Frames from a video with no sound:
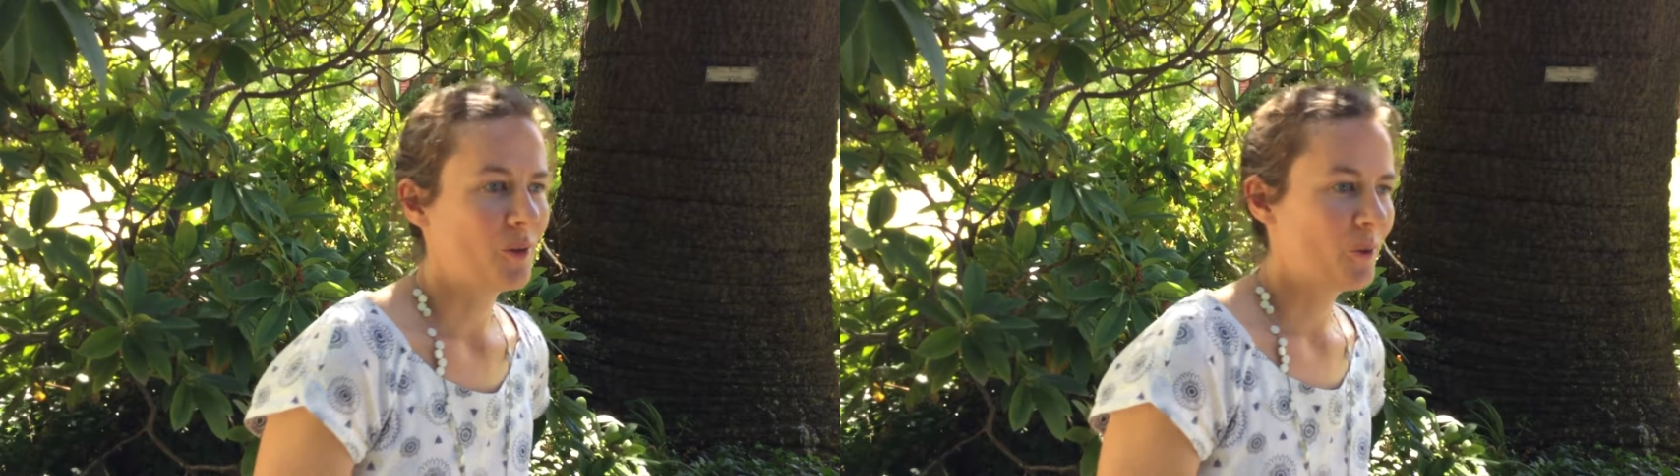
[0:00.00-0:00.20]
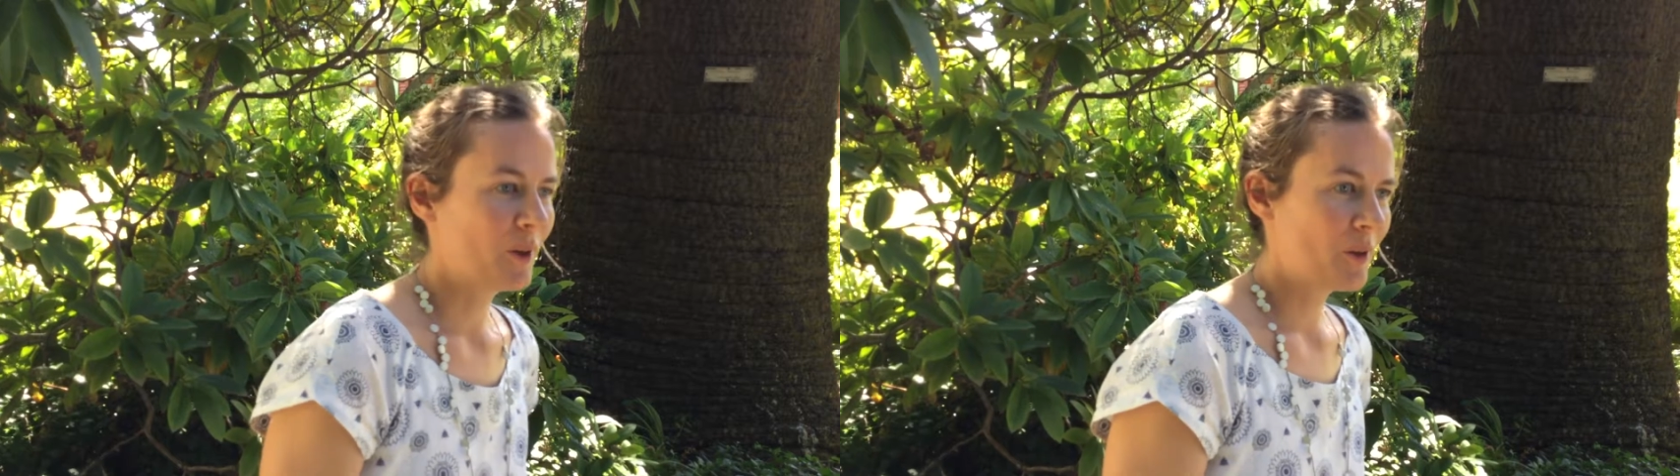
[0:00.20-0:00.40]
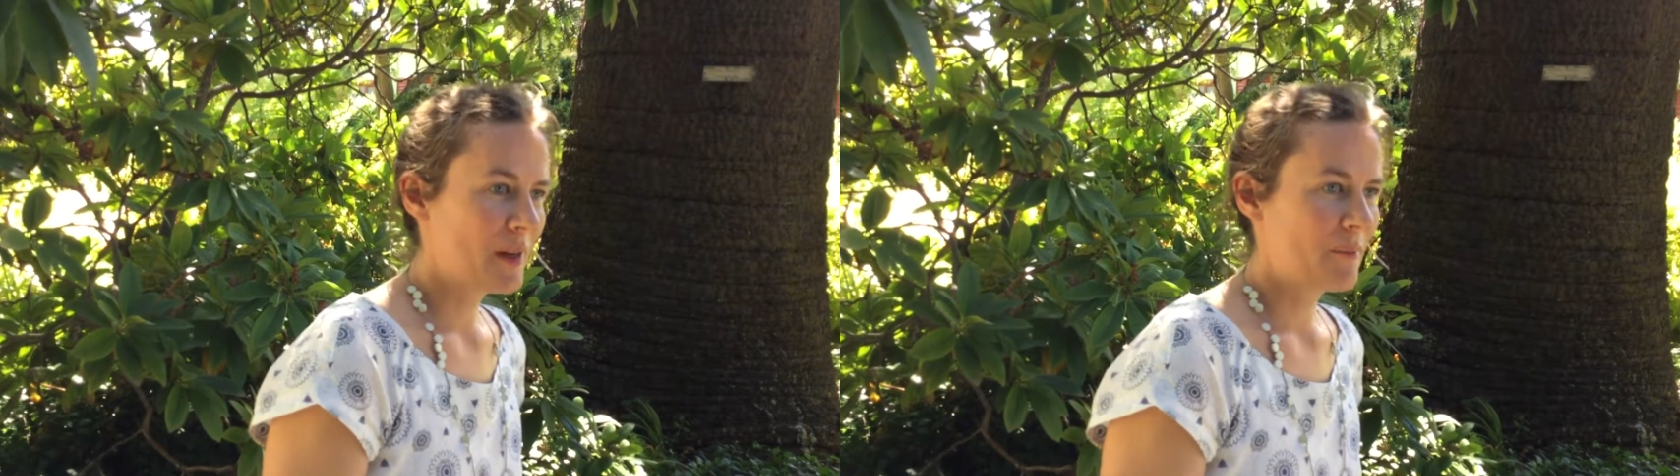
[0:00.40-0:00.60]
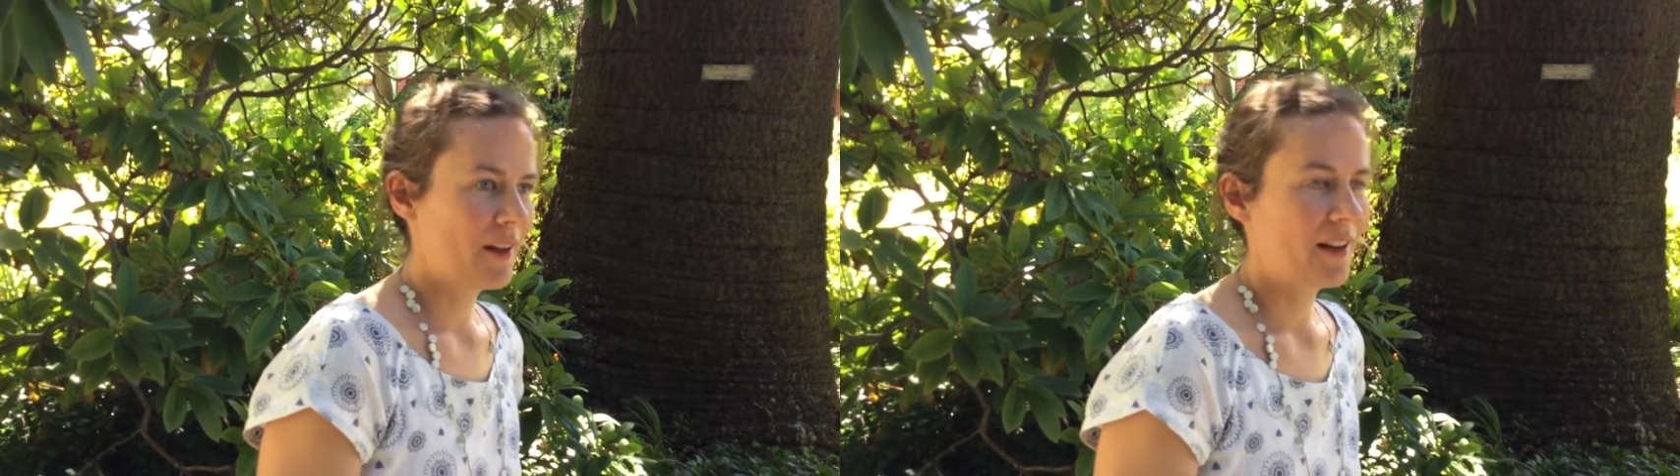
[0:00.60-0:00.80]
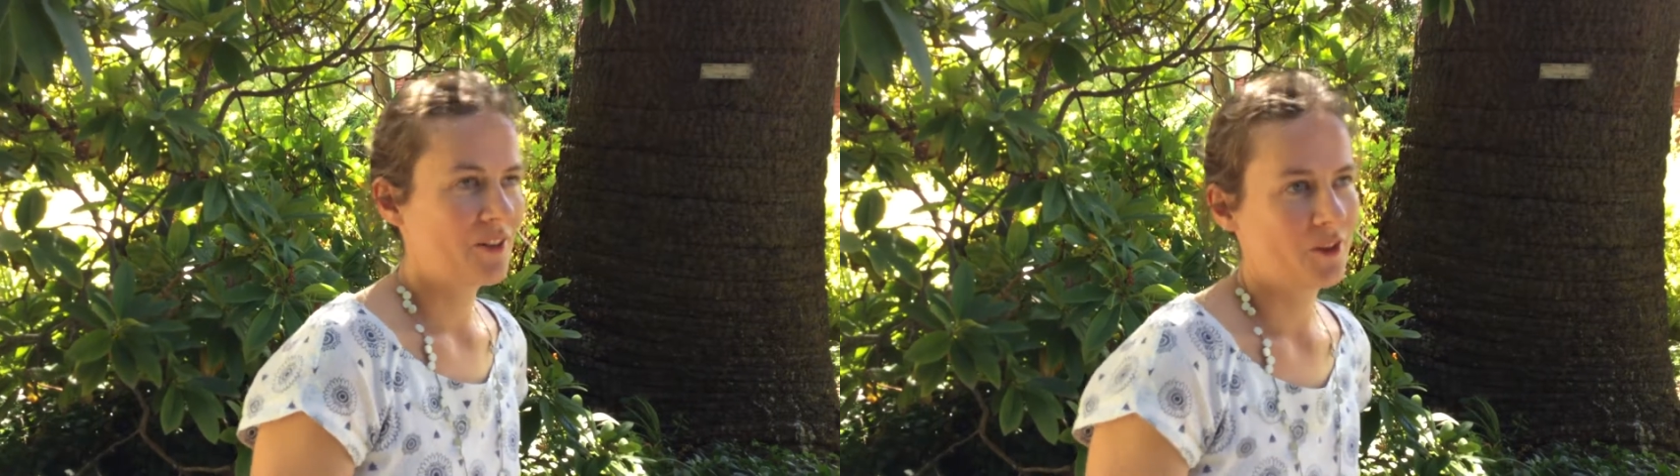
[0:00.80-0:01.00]
the waterway
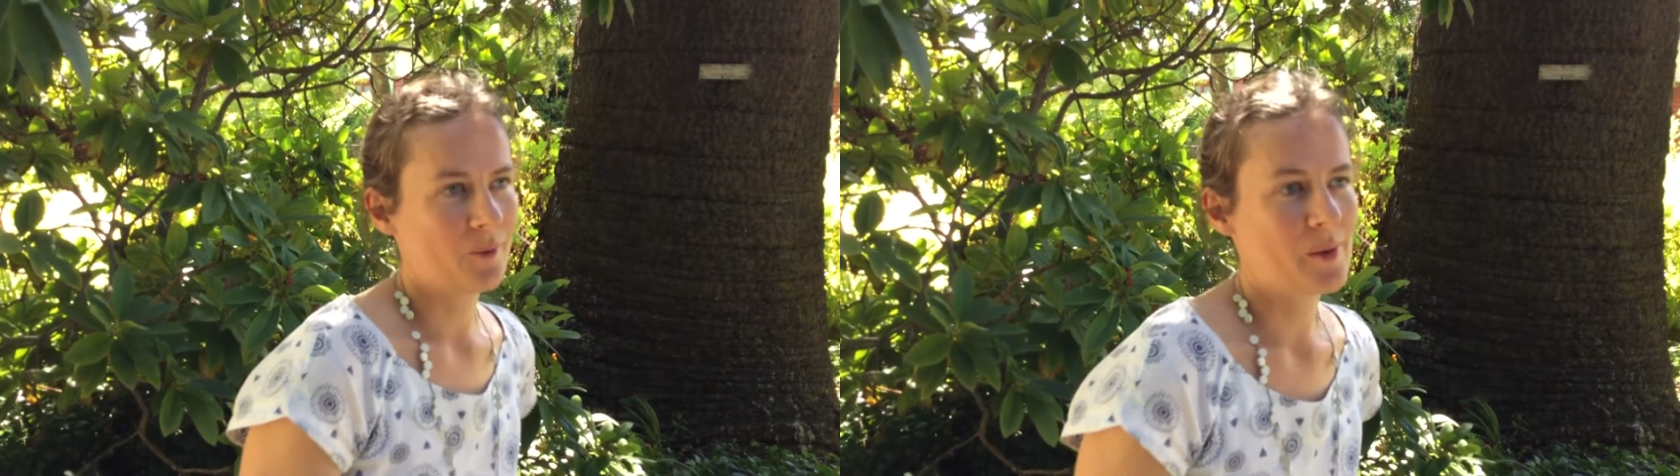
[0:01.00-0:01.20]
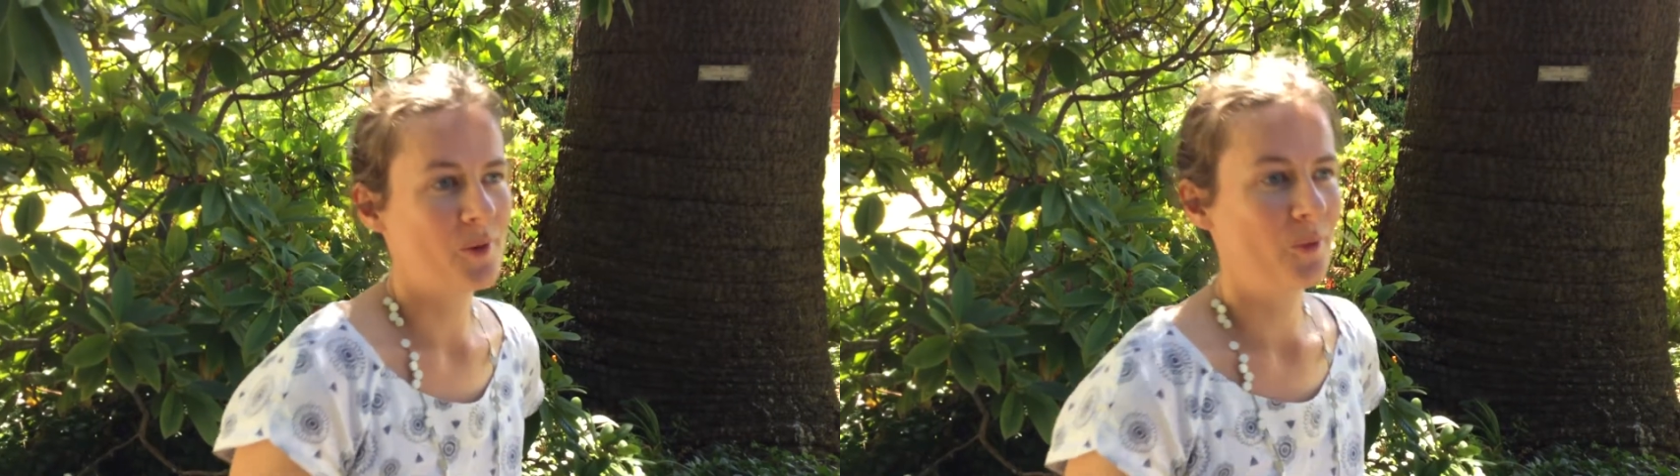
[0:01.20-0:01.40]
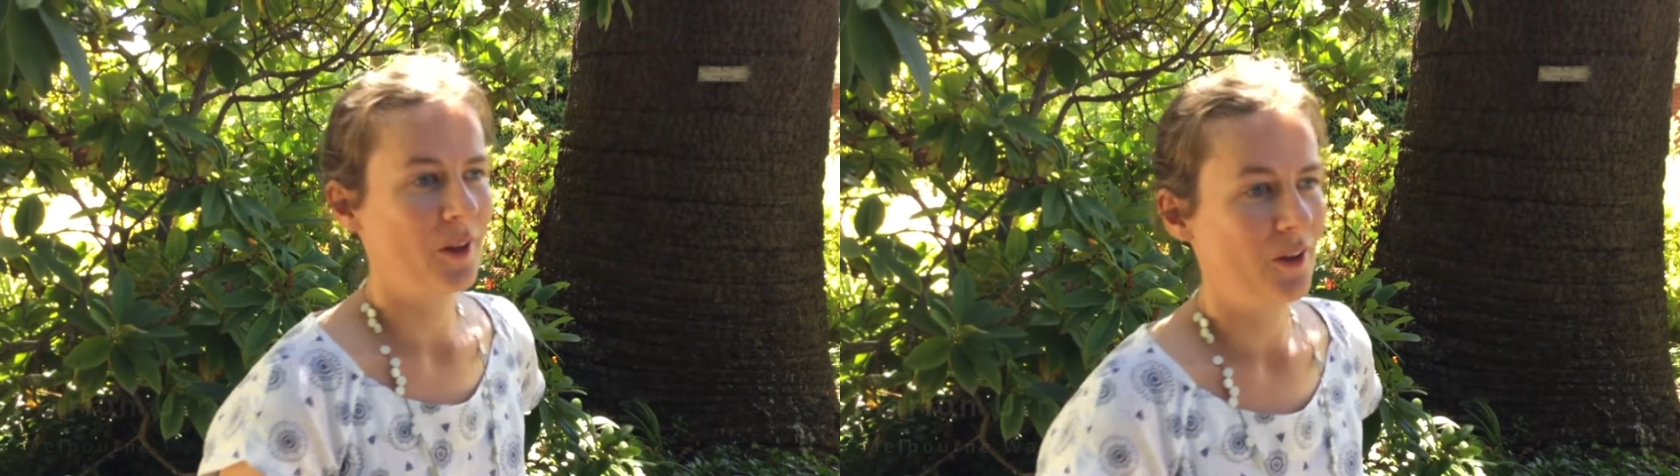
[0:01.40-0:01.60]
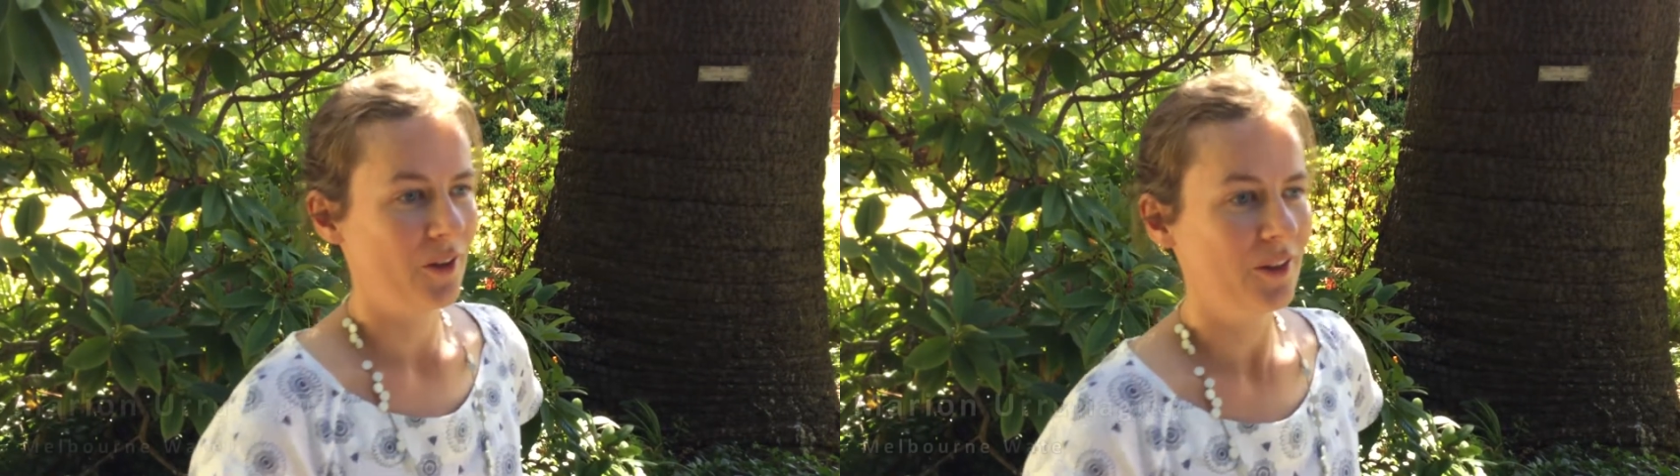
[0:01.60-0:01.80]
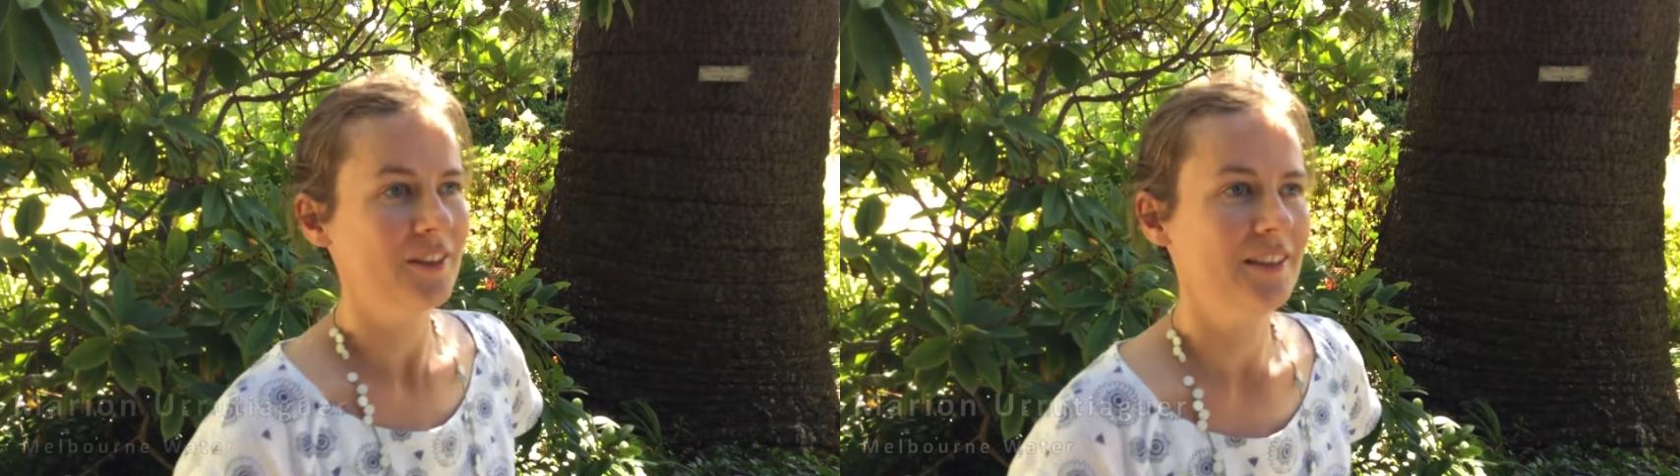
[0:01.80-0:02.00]
manager, Melbourne
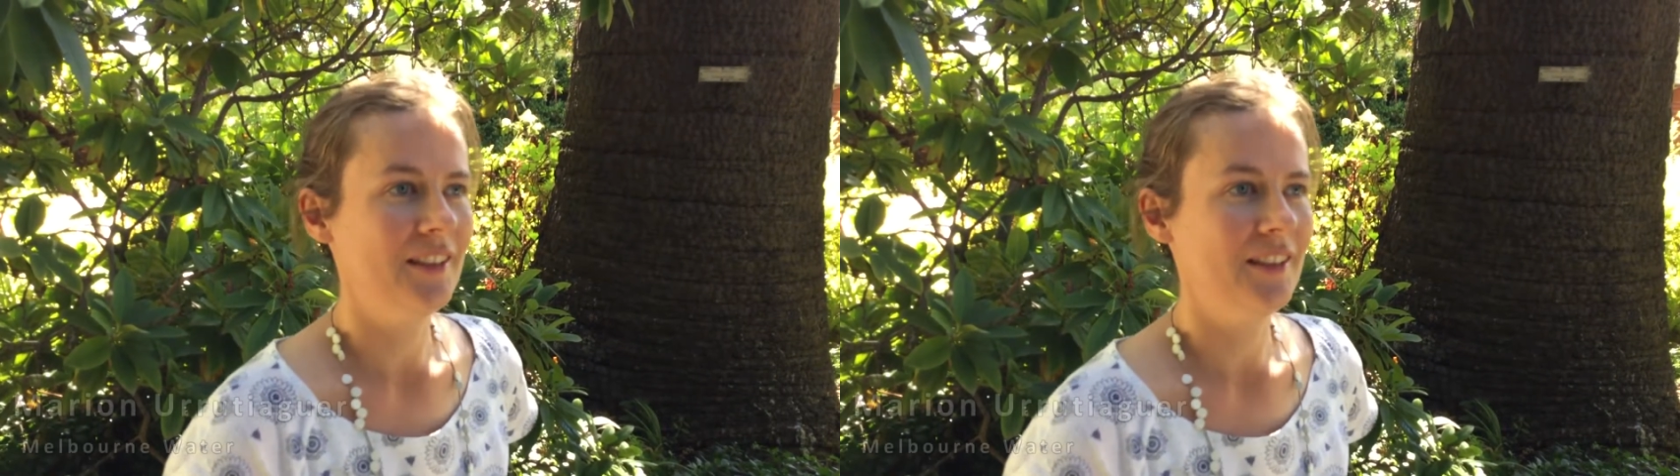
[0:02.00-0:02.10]
Water,